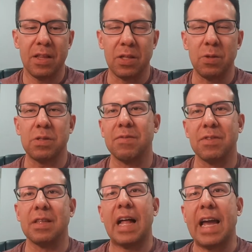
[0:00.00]
The use of
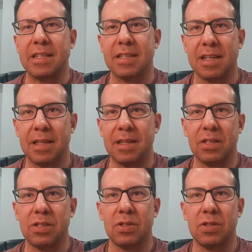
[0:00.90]
light in this